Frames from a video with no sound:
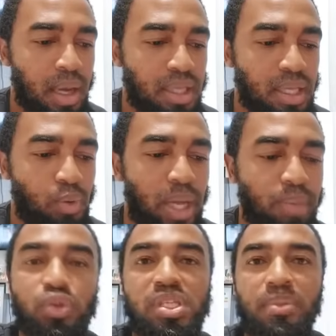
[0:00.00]
And then we had
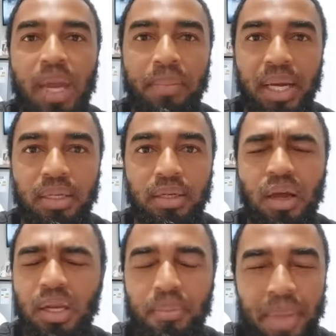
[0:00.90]
Mmusi Maimane,
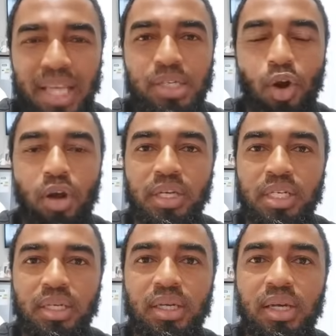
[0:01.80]
an amazing
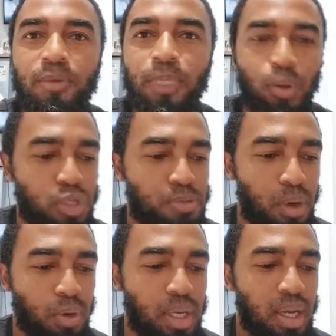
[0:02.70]
orator who
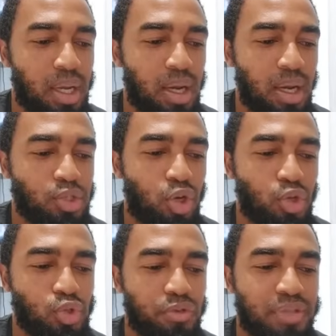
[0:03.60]
spoke uh, to
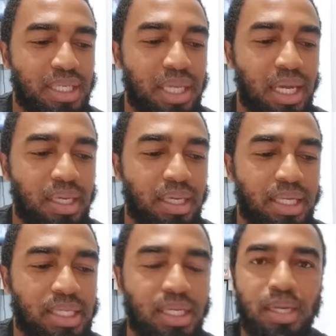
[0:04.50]
close off the day
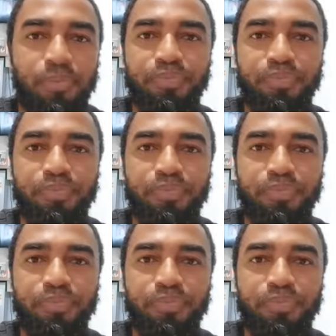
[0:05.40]
yesterday.